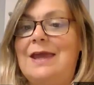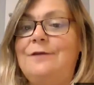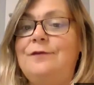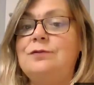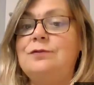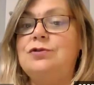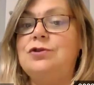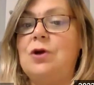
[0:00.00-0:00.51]

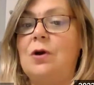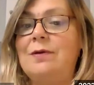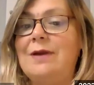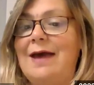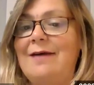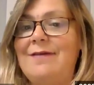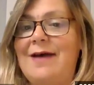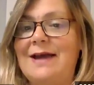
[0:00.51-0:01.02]
If you
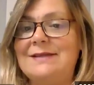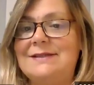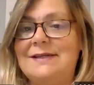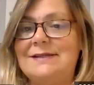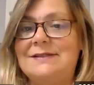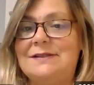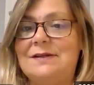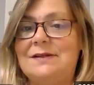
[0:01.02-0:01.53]
don't have
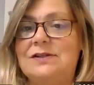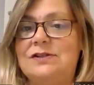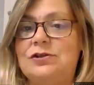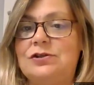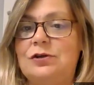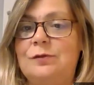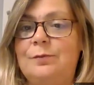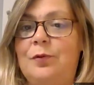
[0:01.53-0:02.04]
access to the
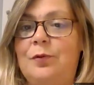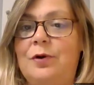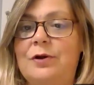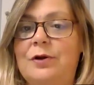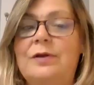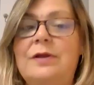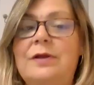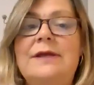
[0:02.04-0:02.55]
student
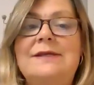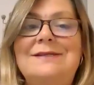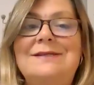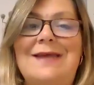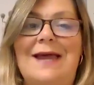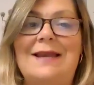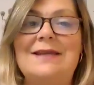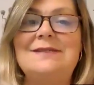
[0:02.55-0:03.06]
portal,
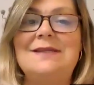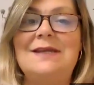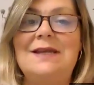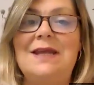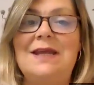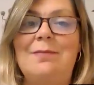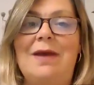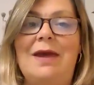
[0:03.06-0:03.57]
send us
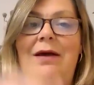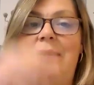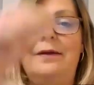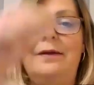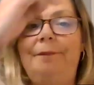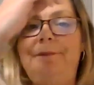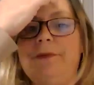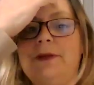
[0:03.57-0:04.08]
an
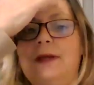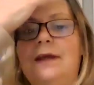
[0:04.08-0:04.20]
email,